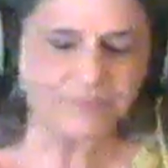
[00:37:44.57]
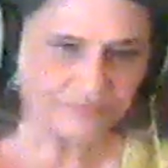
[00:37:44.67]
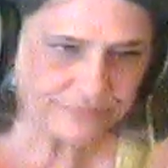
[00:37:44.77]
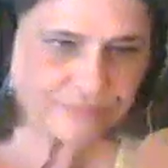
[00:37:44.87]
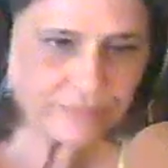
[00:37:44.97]

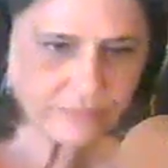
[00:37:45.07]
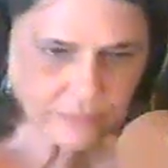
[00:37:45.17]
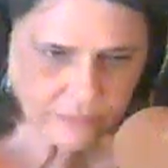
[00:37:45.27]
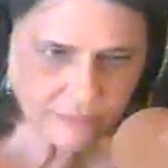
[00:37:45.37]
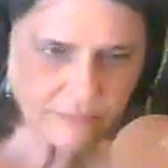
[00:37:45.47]
a
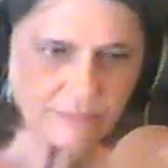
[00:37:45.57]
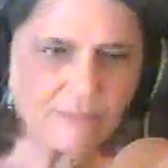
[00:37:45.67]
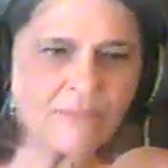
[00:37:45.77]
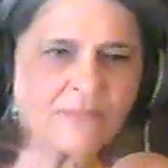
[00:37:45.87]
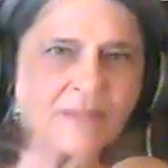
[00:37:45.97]
naughty
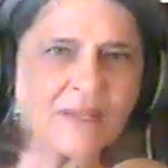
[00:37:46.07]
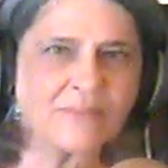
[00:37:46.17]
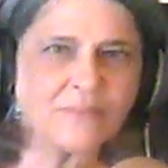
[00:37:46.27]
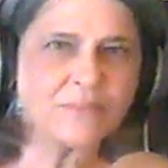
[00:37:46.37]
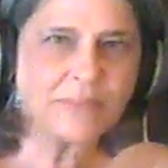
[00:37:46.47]
kind of
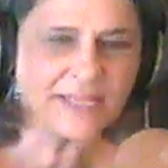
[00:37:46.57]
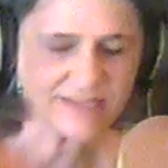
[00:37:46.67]
a thing to do.